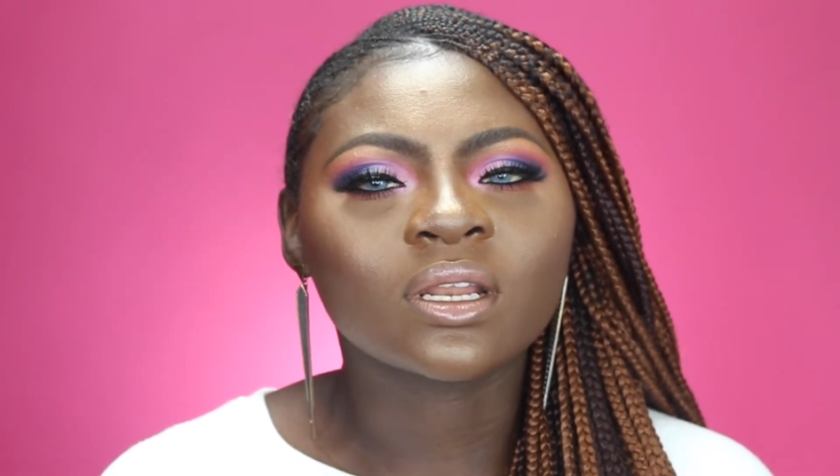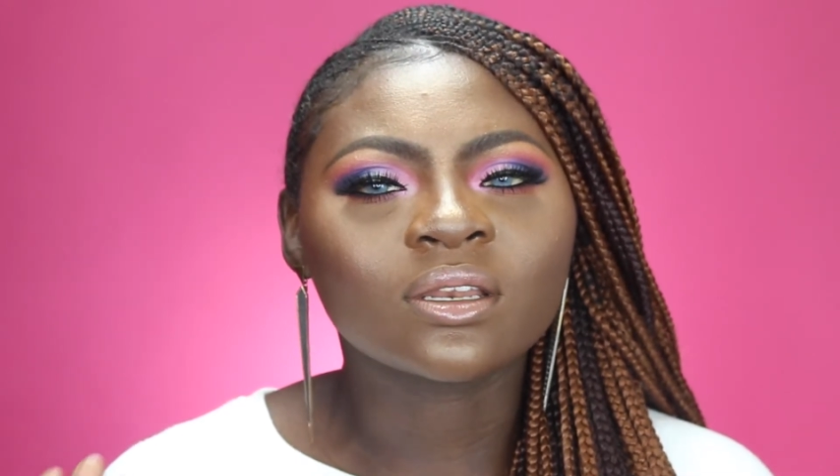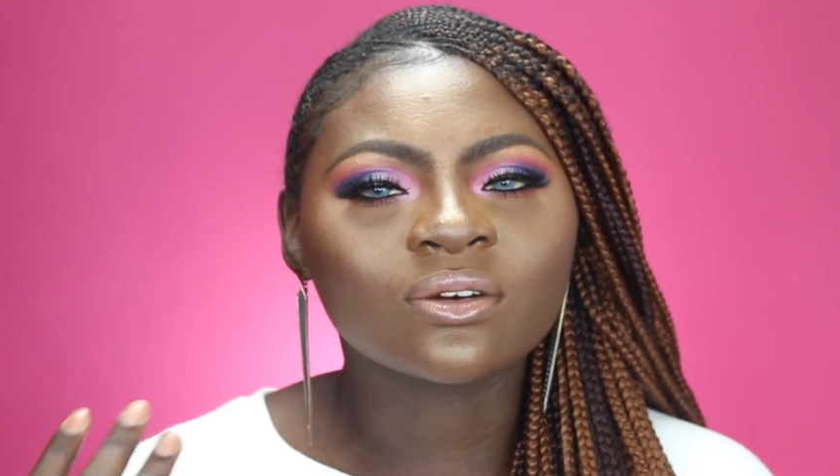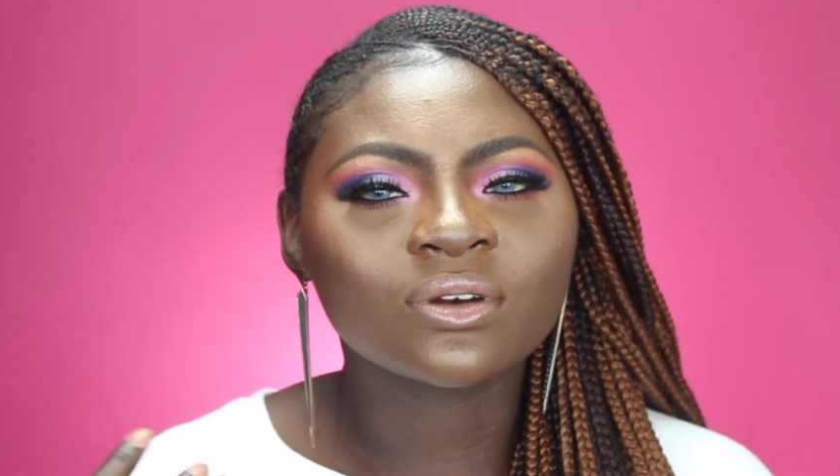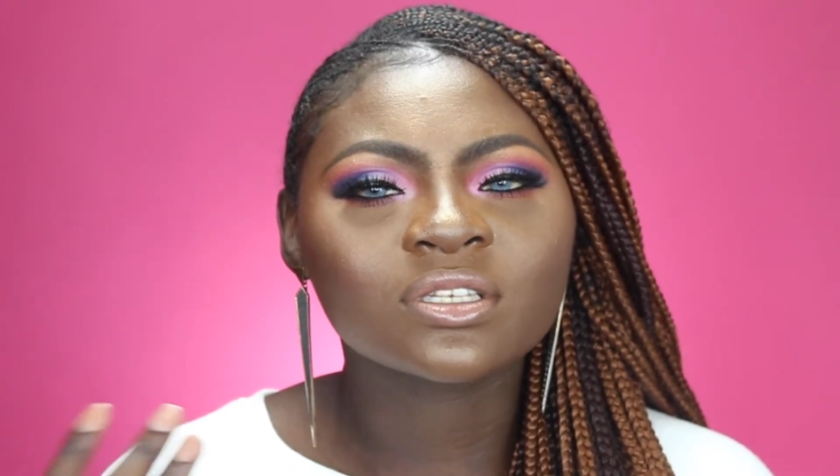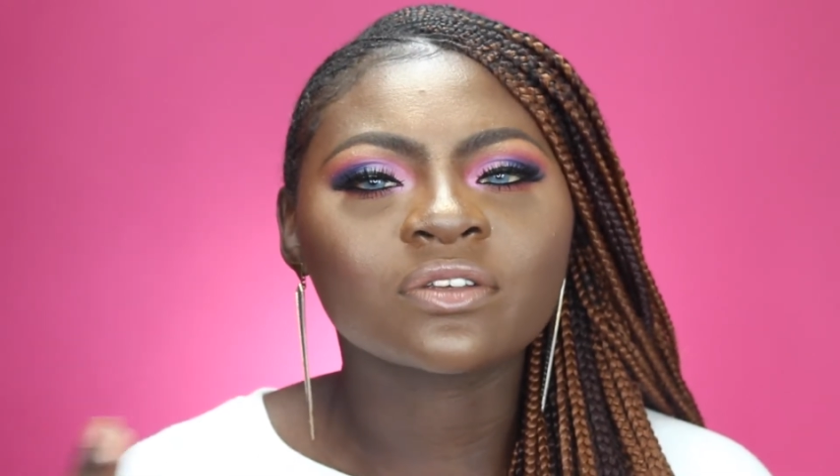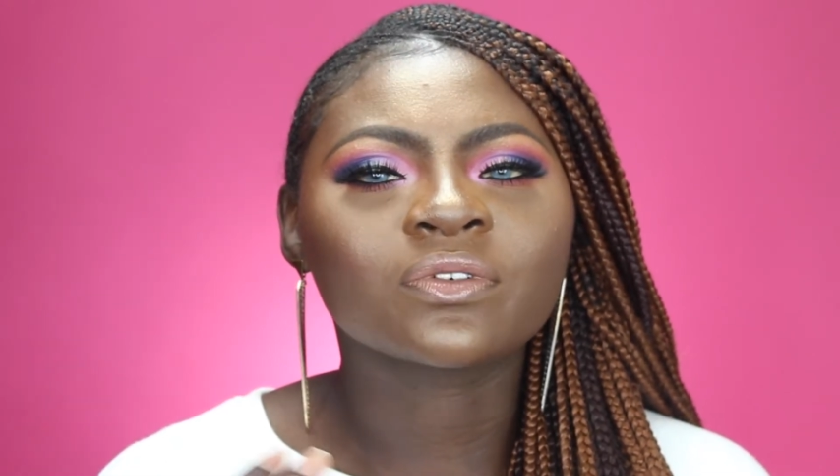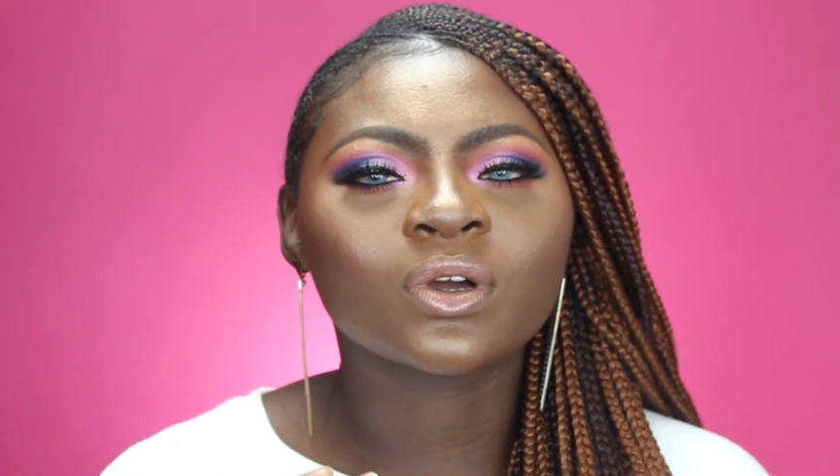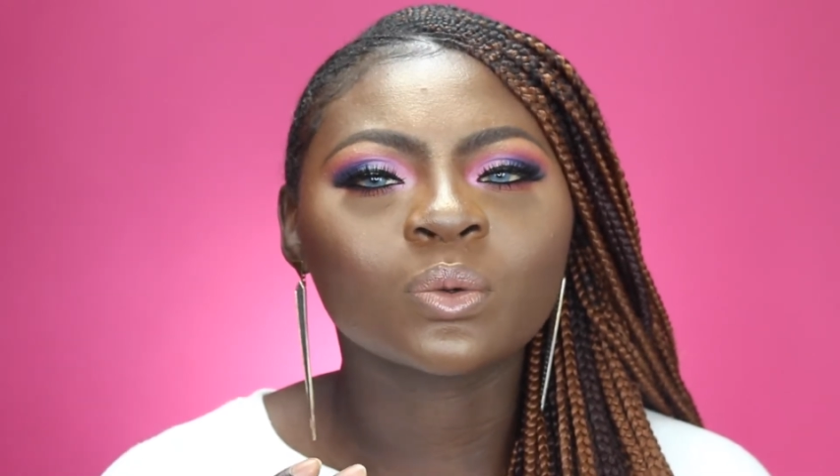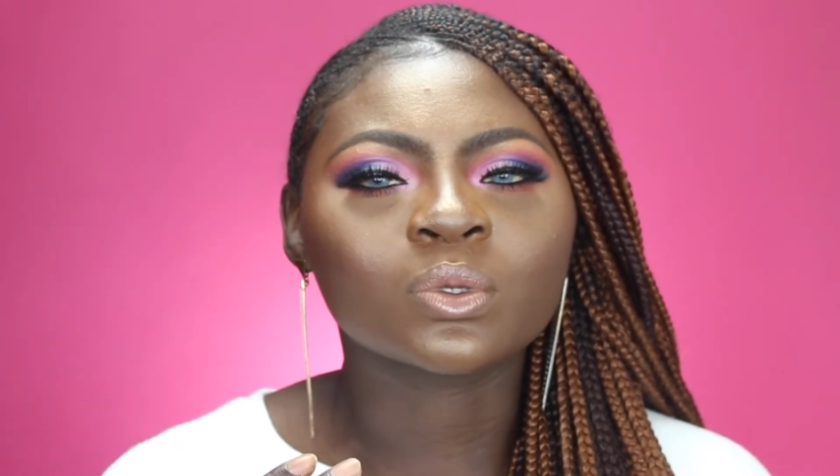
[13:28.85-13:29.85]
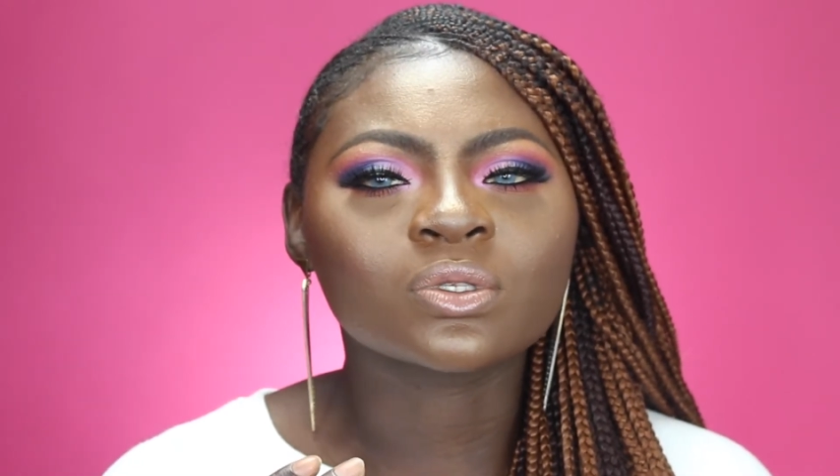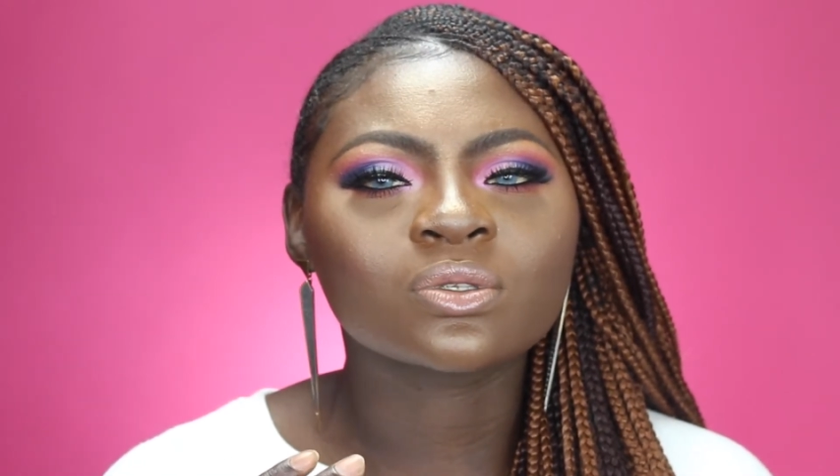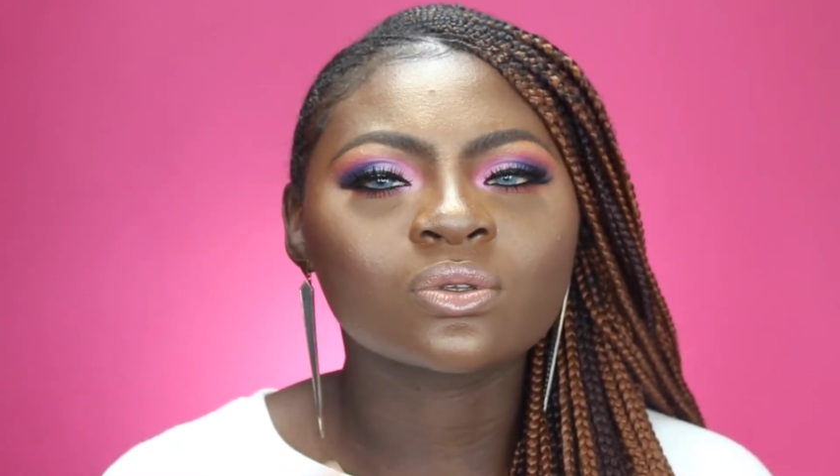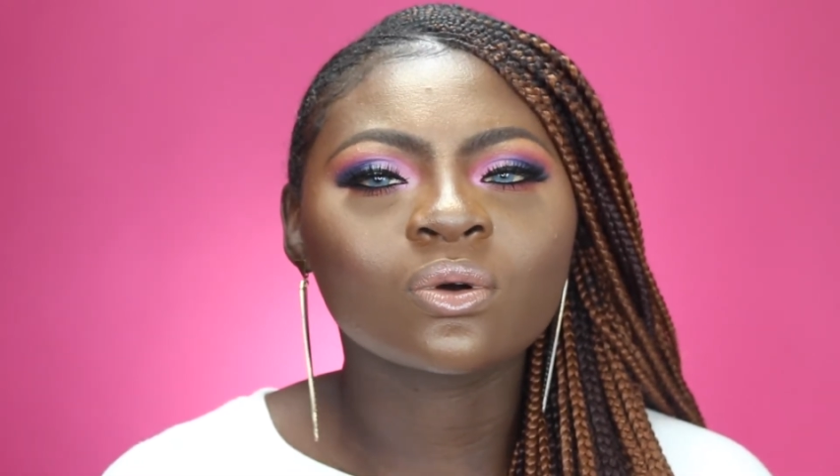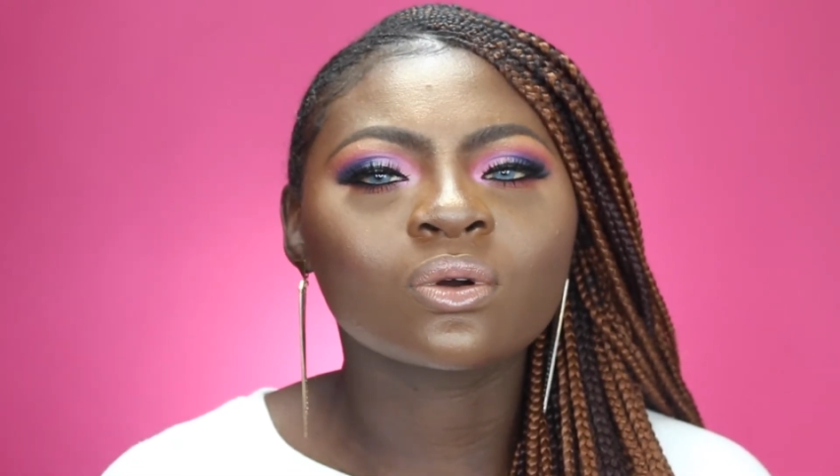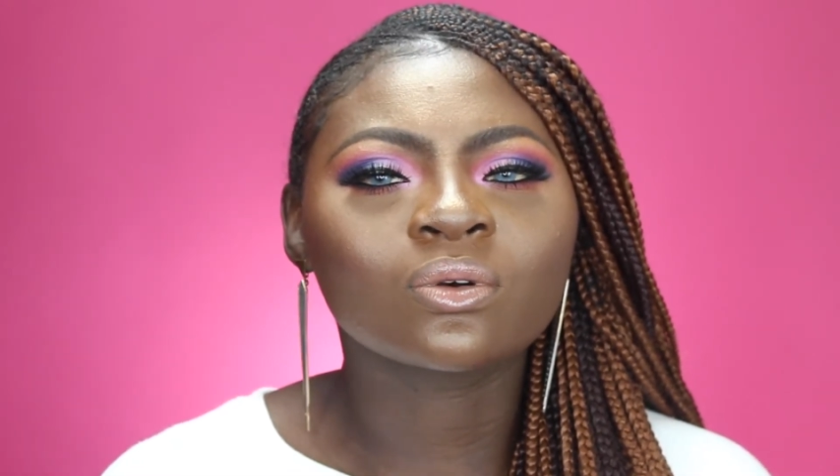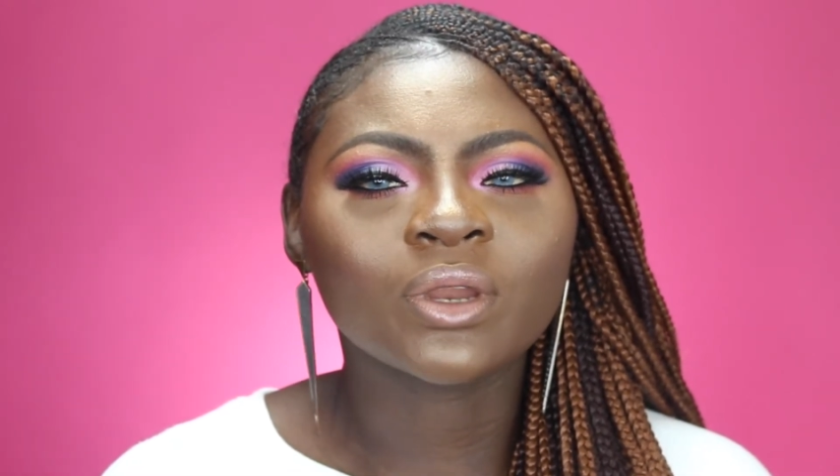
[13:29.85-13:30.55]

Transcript: and the grace of God was so